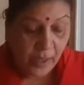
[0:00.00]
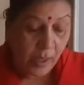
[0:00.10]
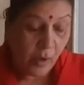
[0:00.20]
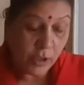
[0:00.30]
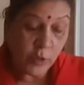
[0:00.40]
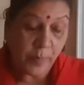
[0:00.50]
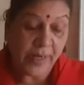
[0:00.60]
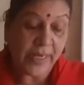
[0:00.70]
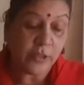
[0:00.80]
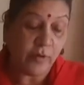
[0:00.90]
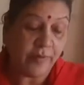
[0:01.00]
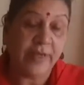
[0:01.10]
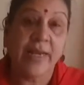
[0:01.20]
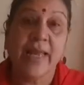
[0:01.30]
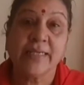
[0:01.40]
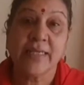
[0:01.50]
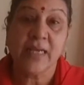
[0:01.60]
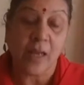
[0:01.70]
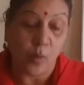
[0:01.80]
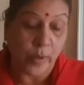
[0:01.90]
a hot plate of an
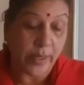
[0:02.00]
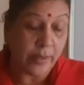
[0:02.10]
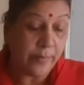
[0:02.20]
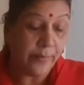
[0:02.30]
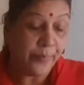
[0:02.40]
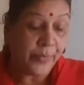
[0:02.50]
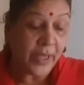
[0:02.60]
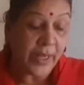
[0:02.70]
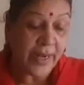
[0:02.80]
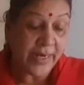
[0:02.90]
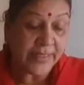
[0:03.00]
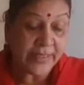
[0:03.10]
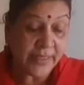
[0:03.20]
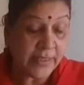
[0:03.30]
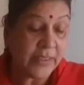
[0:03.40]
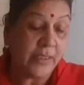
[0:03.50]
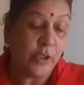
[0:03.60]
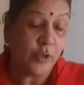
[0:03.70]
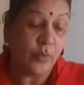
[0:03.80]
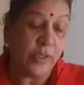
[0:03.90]
electric oven connected
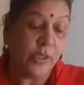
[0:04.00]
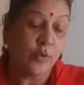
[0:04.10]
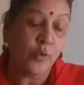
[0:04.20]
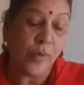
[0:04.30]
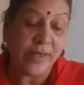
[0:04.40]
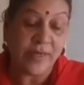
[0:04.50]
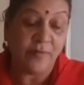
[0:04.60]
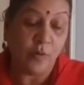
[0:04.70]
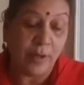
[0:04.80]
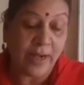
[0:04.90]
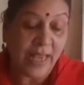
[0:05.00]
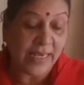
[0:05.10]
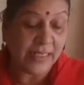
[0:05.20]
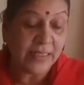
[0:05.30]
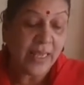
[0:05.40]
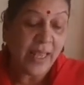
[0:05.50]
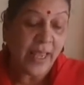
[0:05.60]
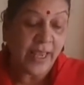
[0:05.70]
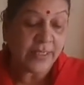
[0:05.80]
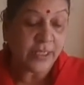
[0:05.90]
to a 220 volt line
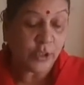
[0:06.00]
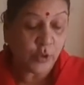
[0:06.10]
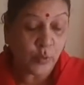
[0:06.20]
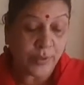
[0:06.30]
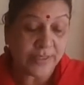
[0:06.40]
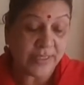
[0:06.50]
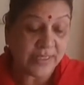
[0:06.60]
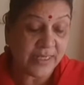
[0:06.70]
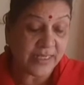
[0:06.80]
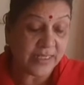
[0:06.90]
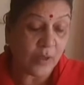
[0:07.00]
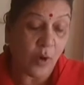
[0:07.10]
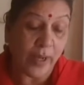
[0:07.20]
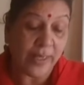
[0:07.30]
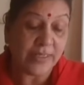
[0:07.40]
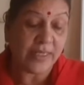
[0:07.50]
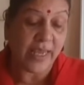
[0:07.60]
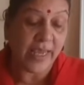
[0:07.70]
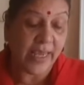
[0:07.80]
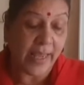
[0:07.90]
has two resistance coils
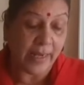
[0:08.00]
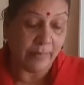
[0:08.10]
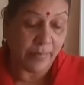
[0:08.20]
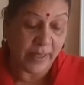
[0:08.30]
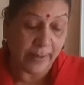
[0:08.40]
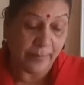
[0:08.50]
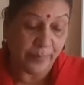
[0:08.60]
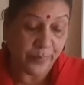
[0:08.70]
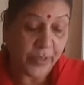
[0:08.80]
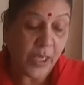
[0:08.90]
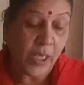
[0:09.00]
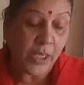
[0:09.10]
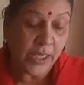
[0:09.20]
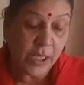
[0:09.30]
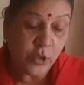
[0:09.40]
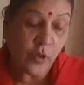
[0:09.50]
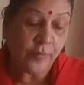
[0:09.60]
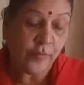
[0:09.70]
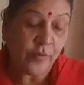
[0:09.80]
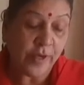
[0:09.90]
A and B, each
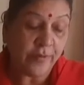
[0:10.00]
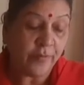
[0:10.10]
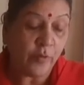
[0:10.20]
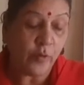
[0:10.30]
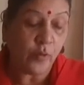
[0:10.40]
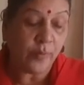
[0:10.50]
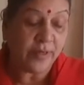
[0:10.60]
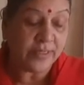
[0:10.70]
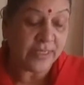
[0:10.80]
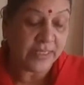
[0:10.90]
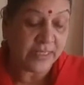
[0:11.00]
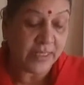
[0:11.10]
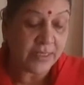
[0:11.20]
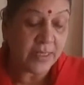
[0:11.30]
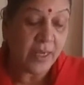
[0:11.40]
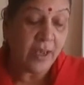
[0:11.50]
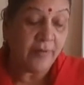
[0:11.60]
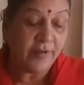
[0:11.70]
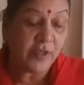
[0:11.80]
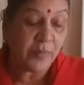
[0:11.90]
of 24 ohm resistance,
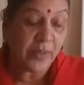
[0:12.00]
which